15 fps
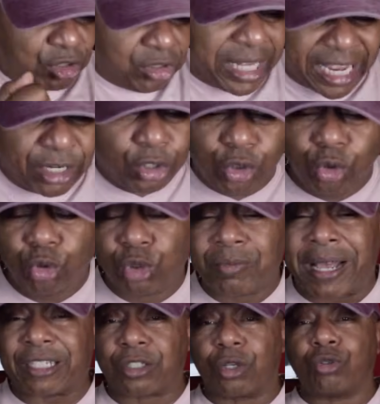they did not use
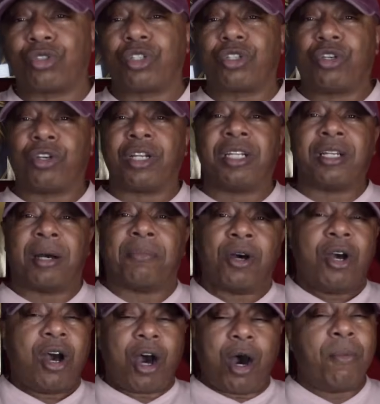my social security number,
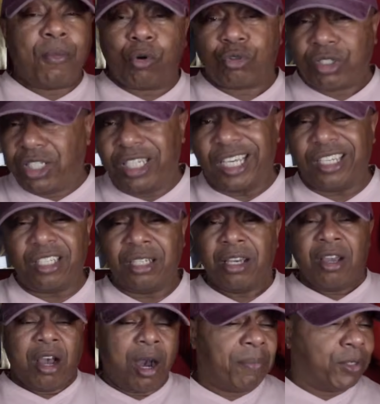I'm gonna kill you.
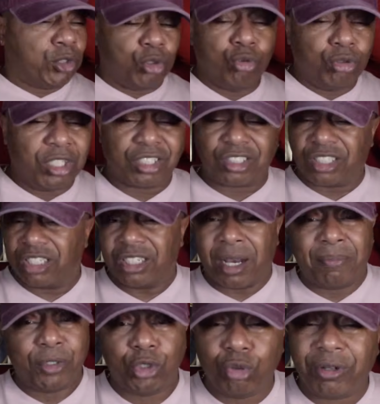I'm gonna do this to you.
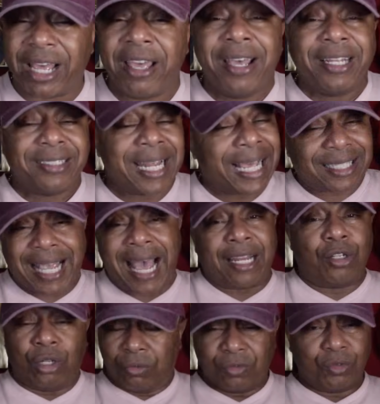I'm gonna do that. That's how
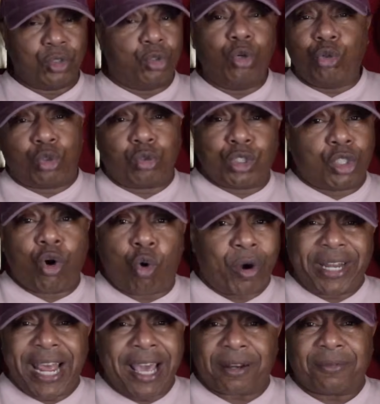dudes was
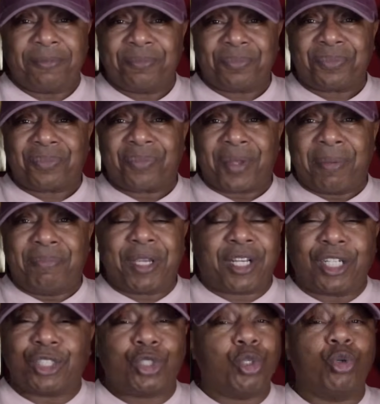going at them
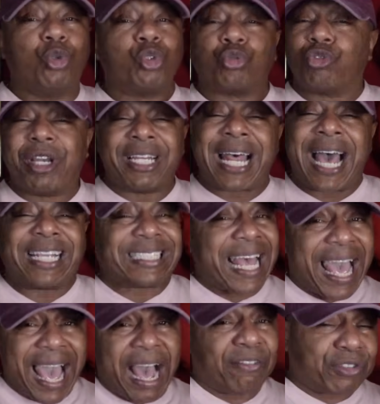because dudes realized
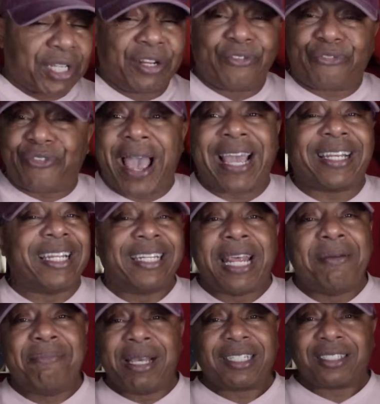after the fact that
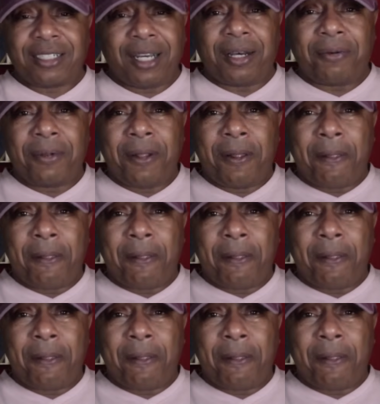they messed up.